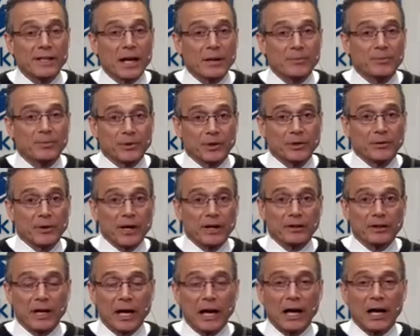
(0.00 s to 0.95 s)
that pretty
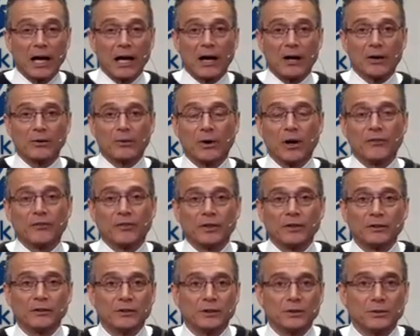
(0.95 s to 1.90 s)
regularly. How
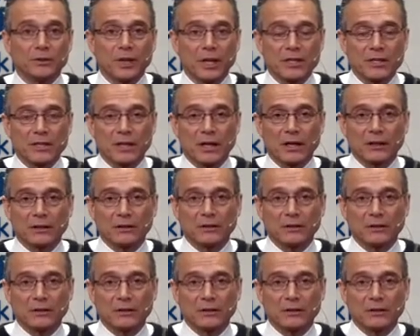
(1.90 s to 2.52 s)
often do you test that?